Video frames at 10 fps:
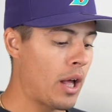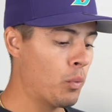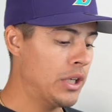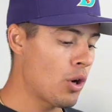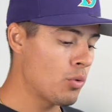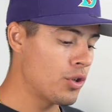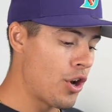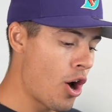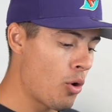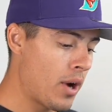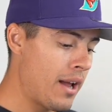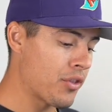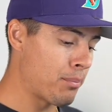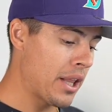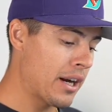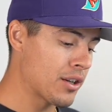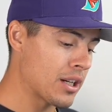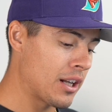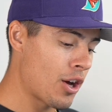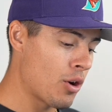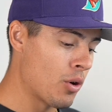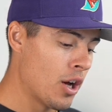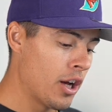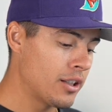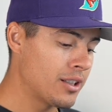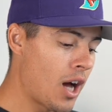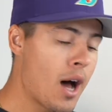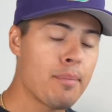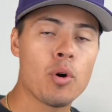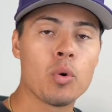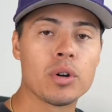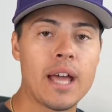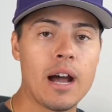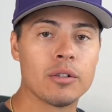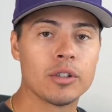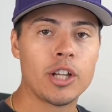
and we don't know if the player is going to go up or down.